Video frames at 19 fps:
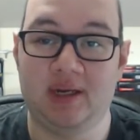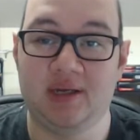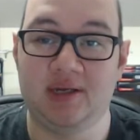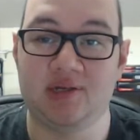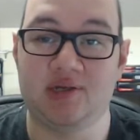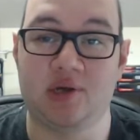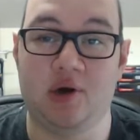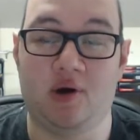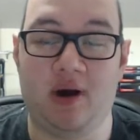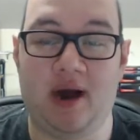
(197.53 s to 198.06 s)

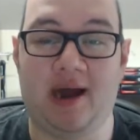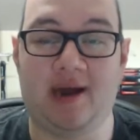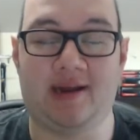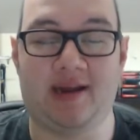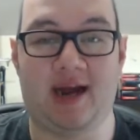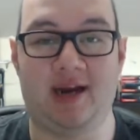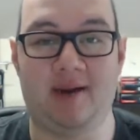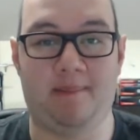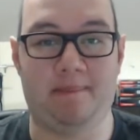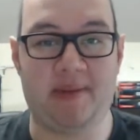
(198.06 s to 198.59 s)
So I
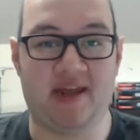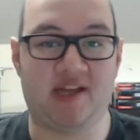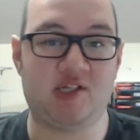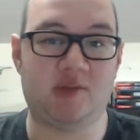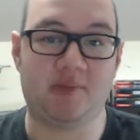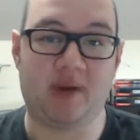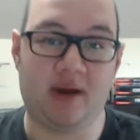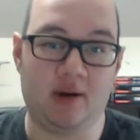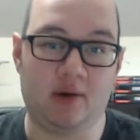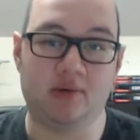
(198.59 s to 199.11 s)
kind of
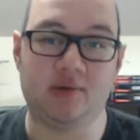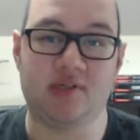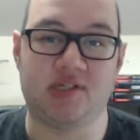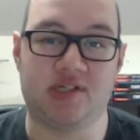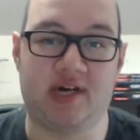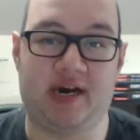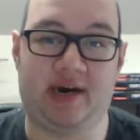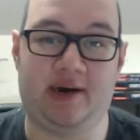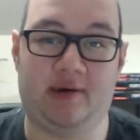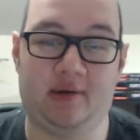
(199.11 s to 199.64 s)
base my own
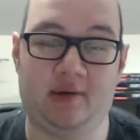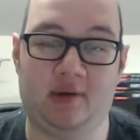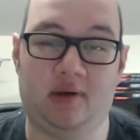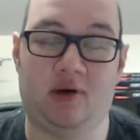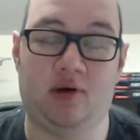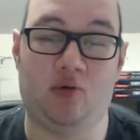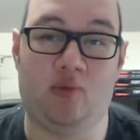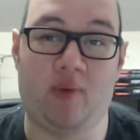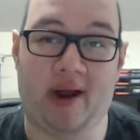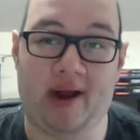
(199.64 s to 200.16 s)
style
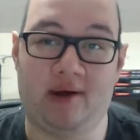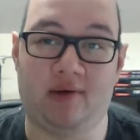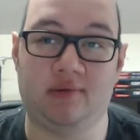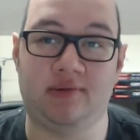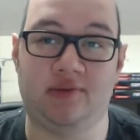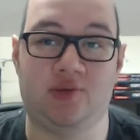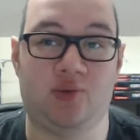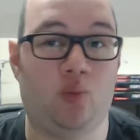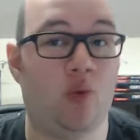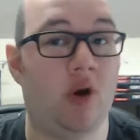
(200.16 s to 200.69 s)

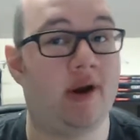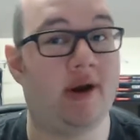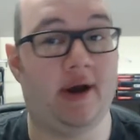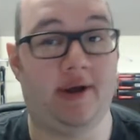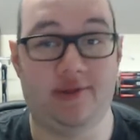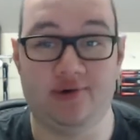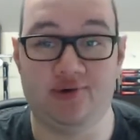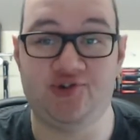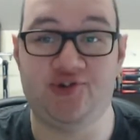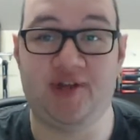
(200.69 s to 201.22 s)
around what
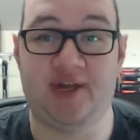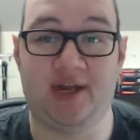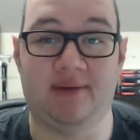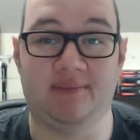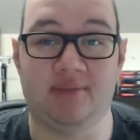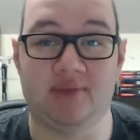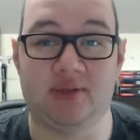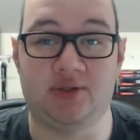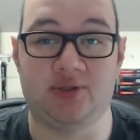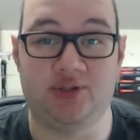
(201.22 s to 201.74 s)
other
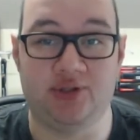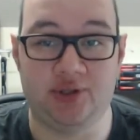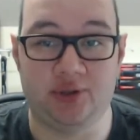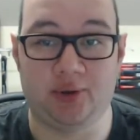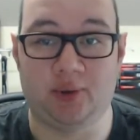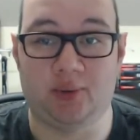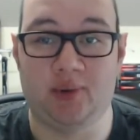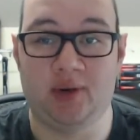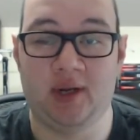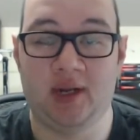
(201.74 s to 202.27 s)
GMs do.